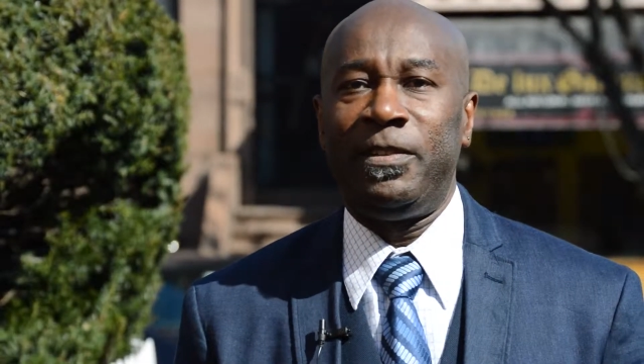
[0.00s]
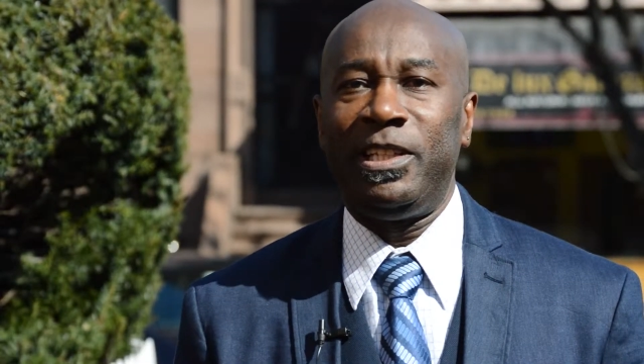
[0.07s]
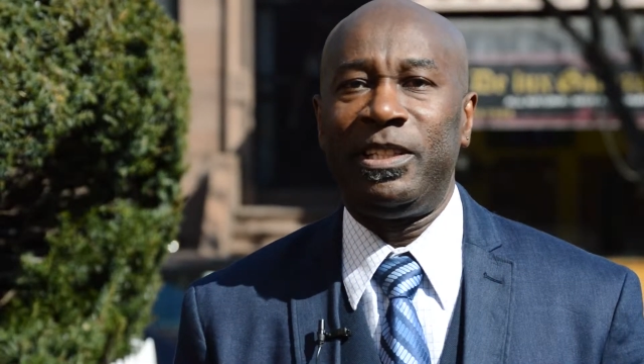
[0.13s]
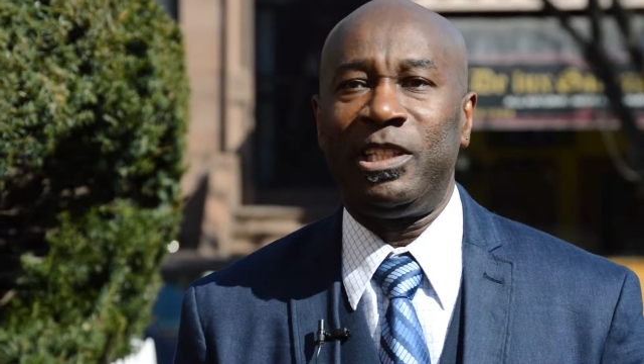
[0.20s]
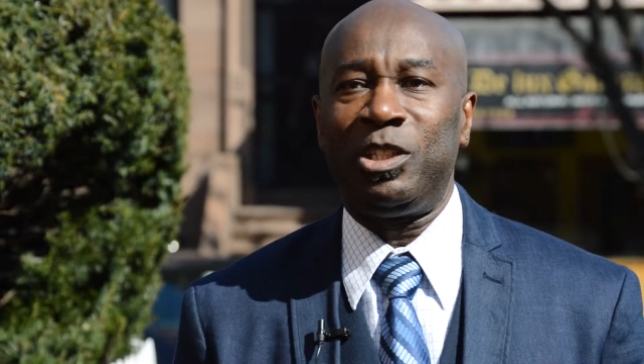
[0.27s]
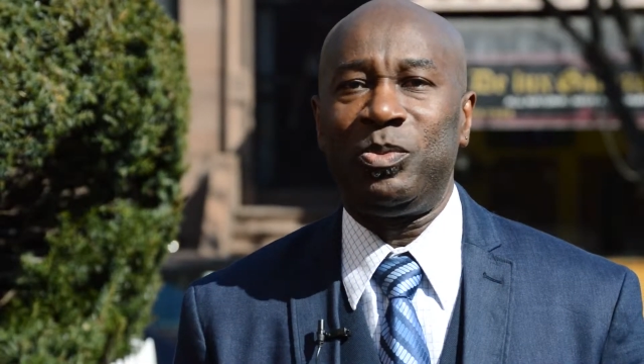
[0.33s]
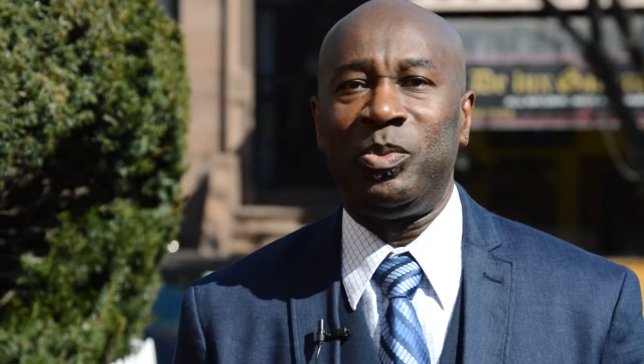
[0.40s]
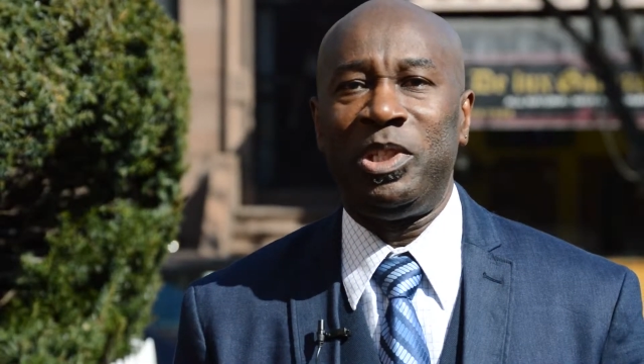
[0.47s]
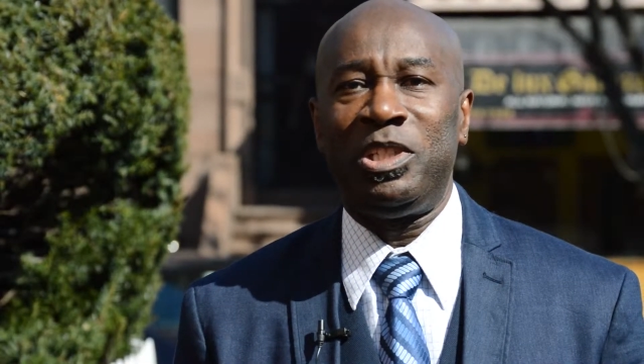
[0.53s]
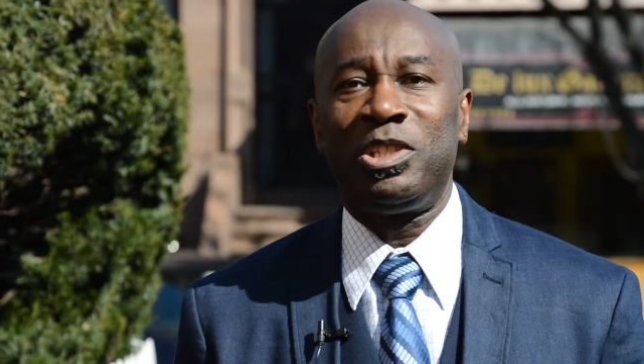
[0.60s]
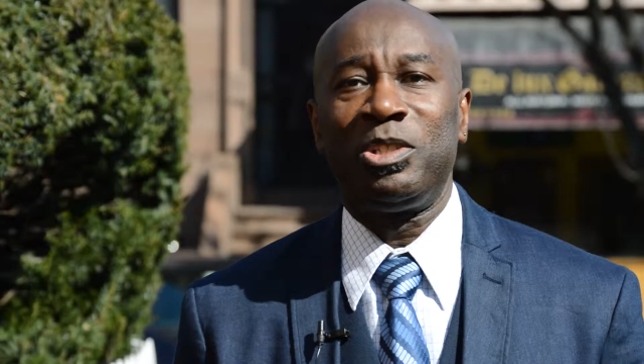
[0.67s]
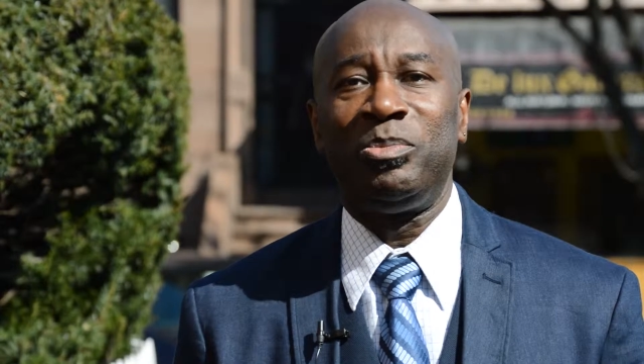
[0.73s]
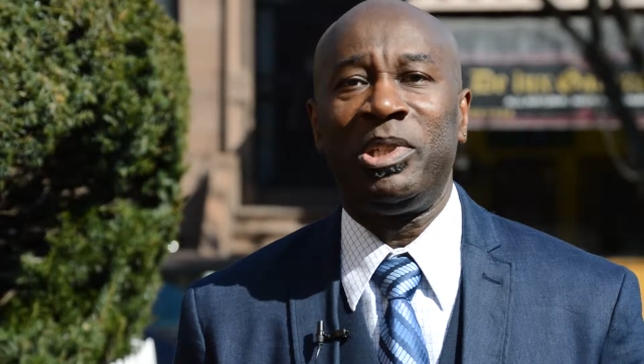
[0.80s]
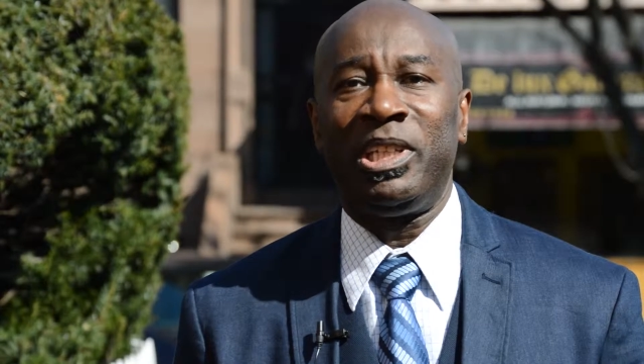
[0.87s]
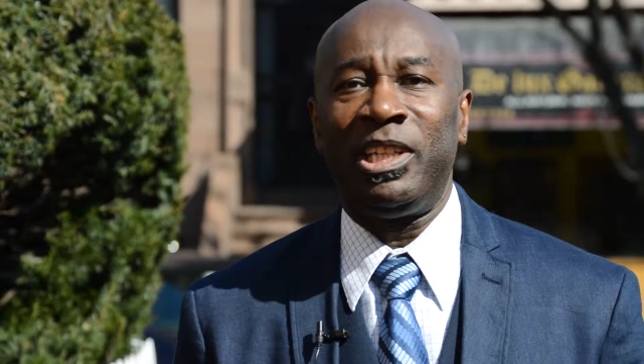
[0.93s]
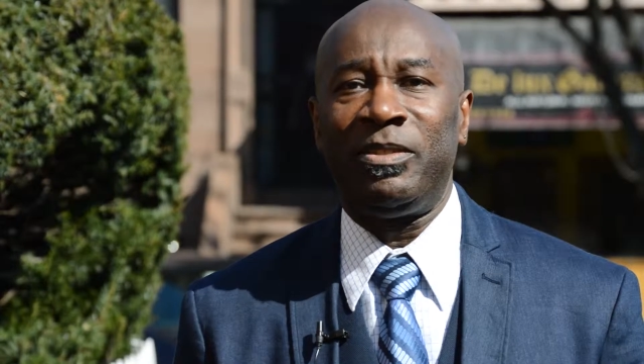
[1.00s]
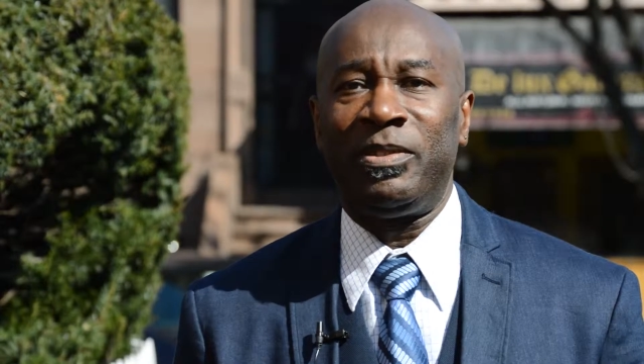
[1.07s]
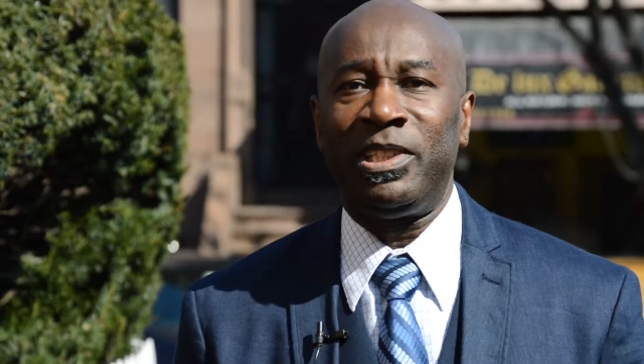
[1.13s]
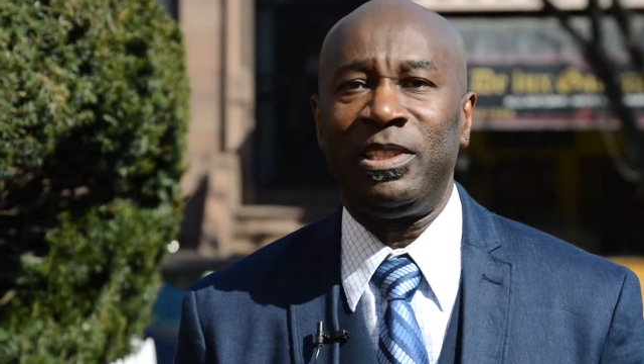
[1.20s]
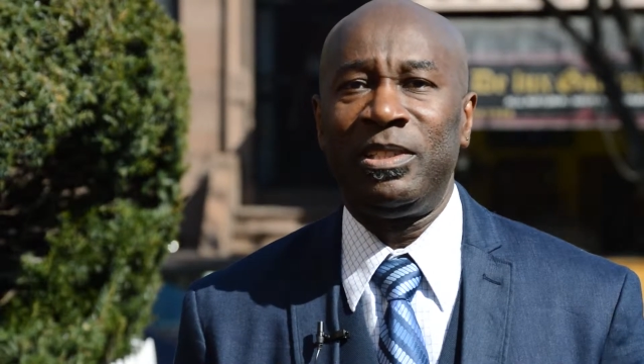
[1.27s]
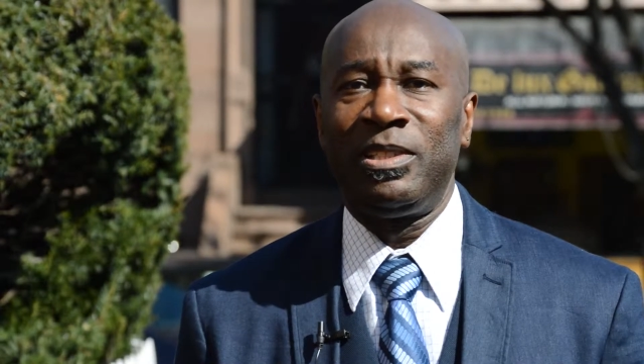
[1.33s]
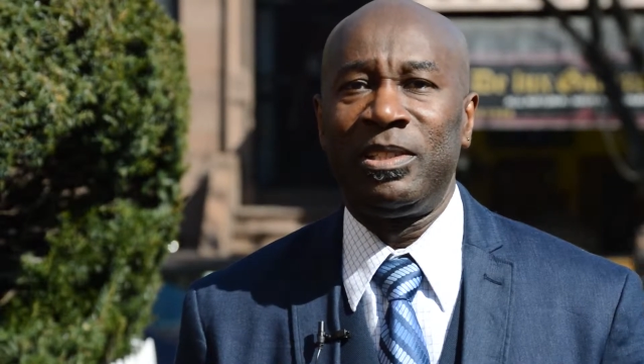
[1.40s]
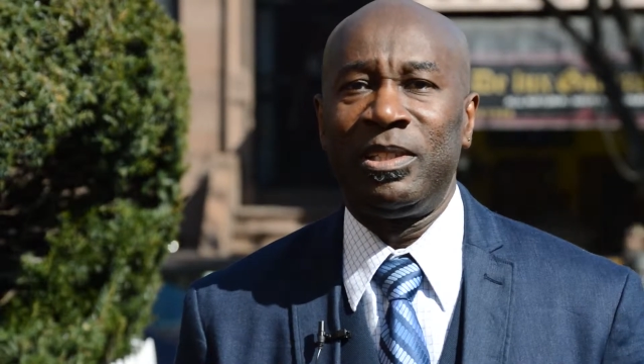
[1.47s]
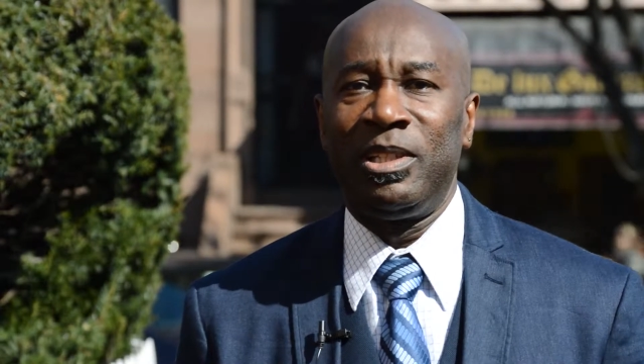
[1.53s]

feel that we should be given,